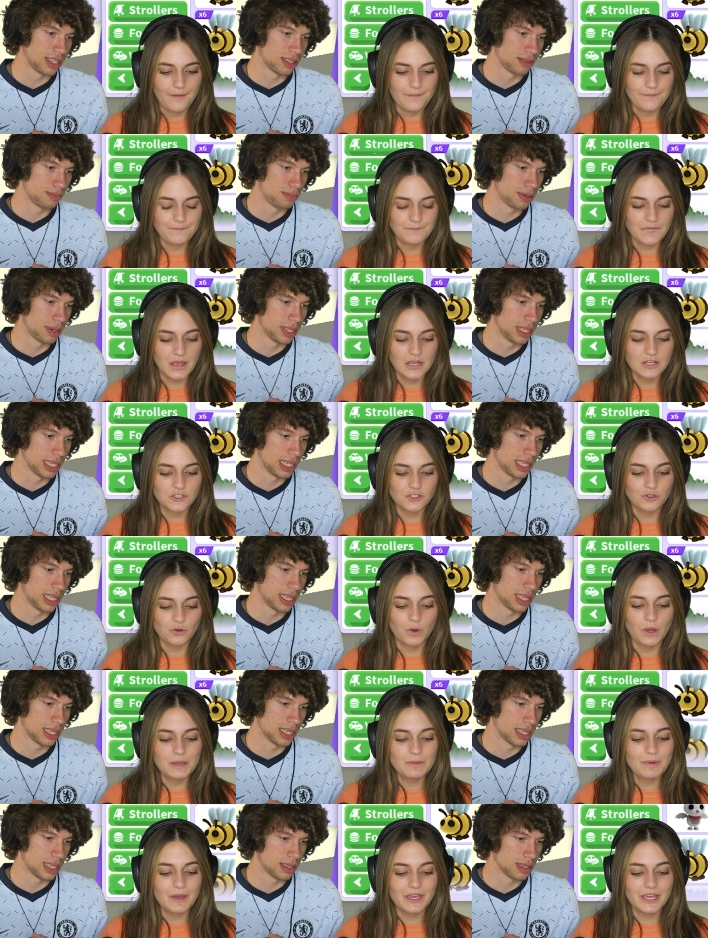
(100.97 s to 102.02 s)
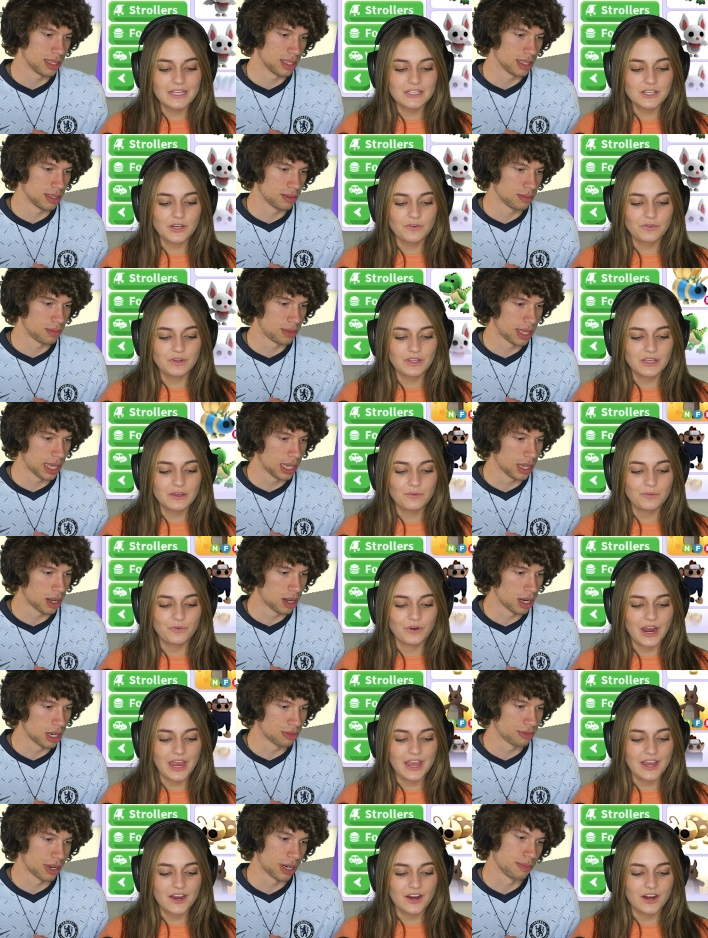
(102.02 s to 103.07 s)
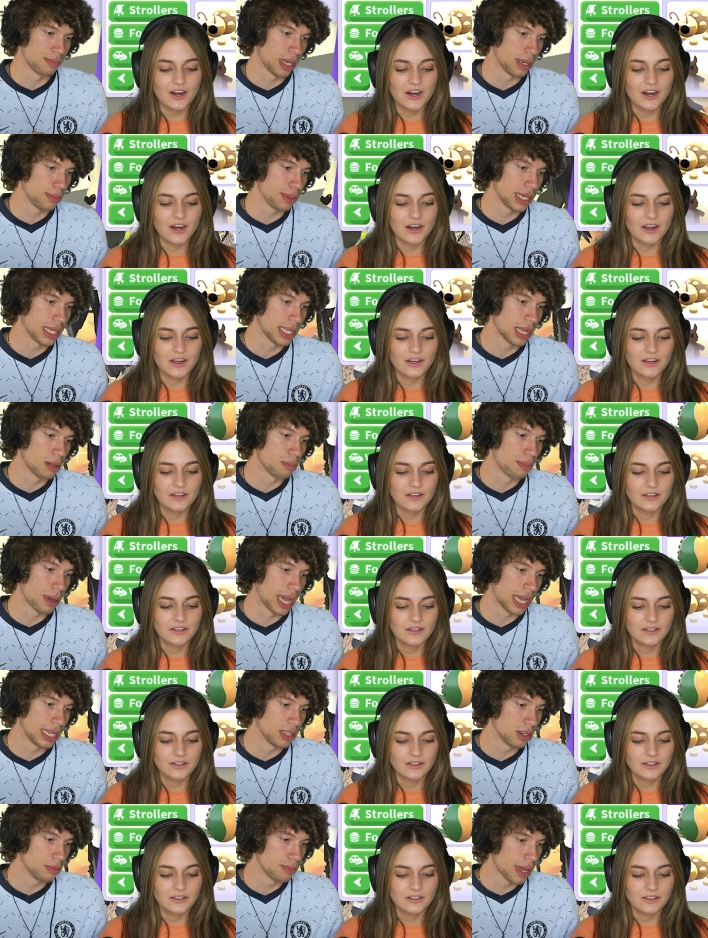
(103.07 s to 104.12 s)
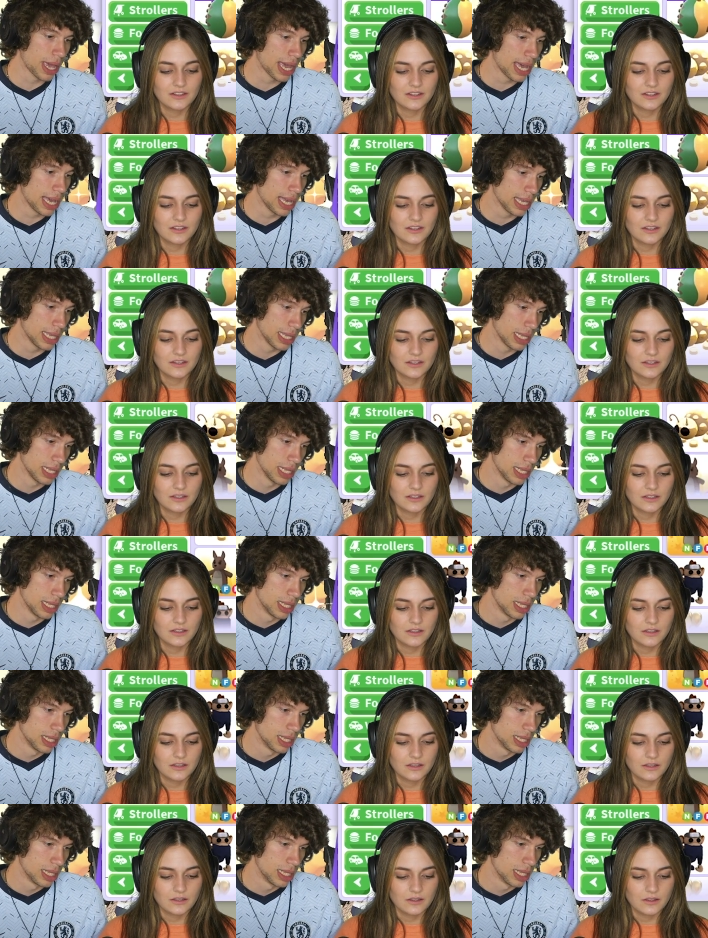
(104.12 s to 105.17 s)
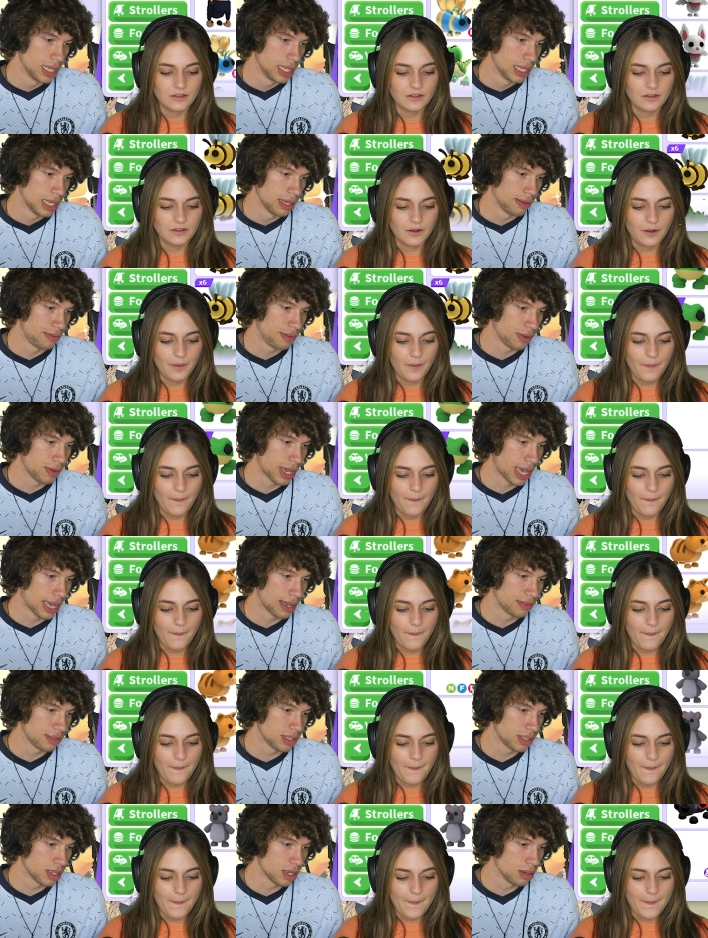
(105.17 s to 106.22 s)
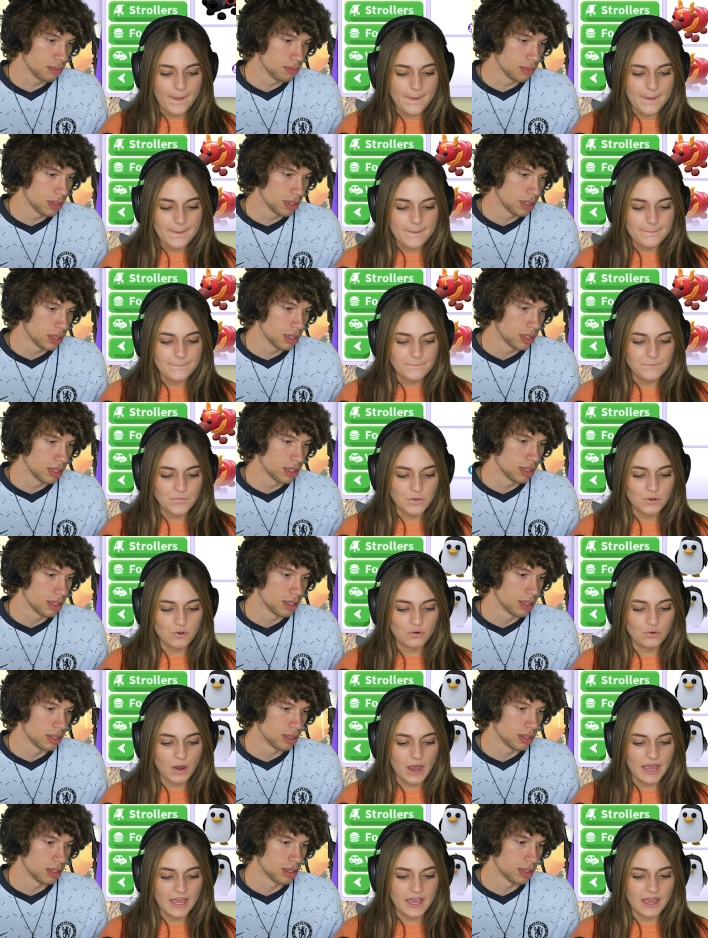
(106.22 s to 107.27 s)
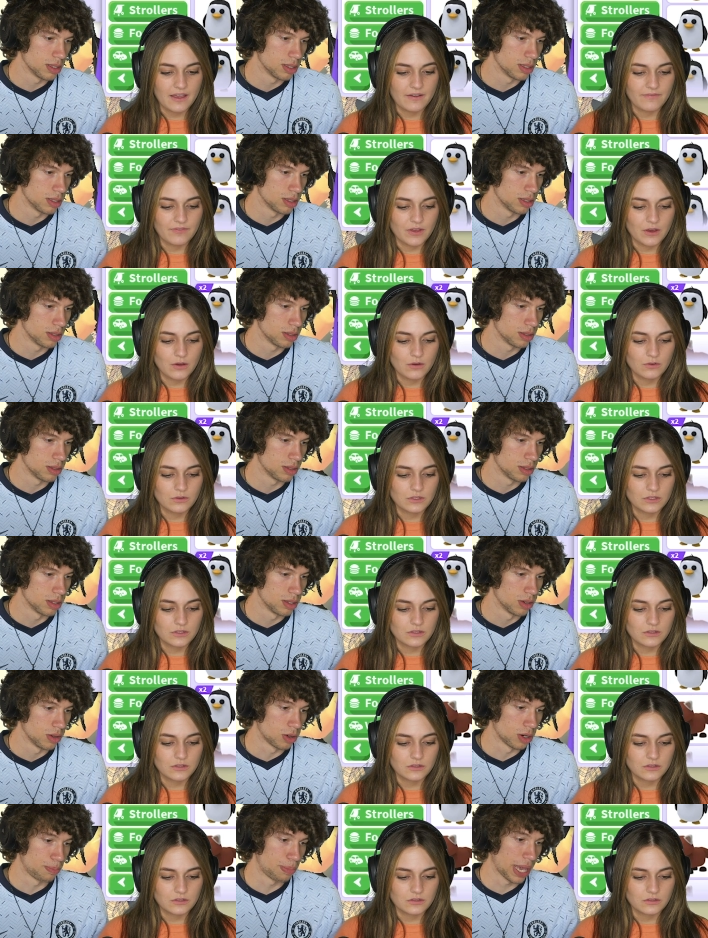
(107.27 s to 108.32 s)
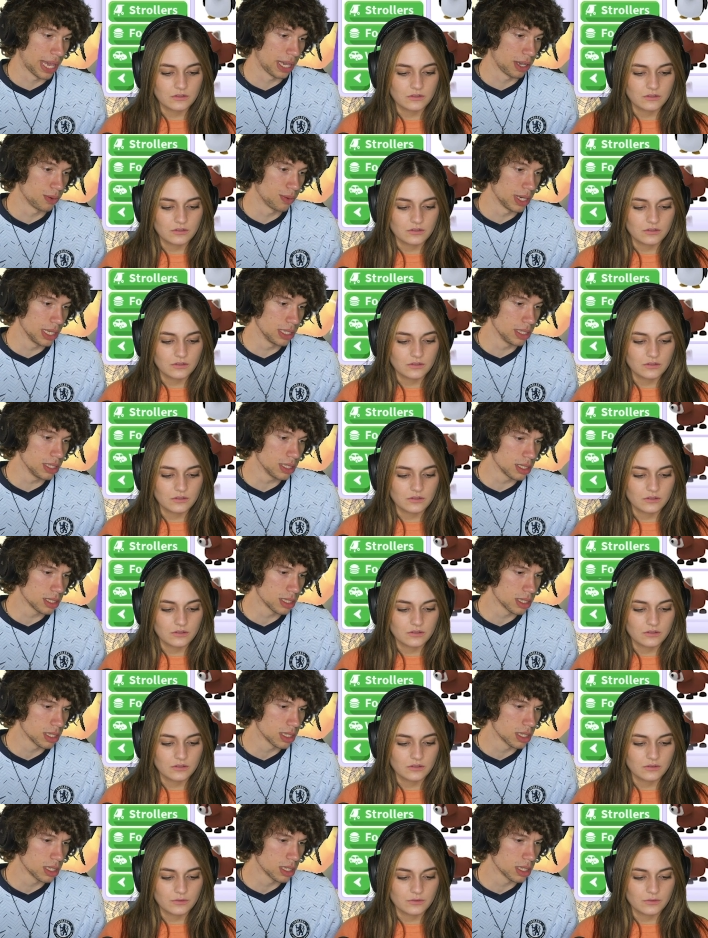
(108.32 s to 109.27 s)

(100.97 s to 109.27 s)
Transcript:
Speaker 1: um, put in. Toy monkeys are really They rare. are rare. Maybe an albino bat, if you have some.
Speaker 2: Ooh, I have those. Or
Speaker 1: penguins.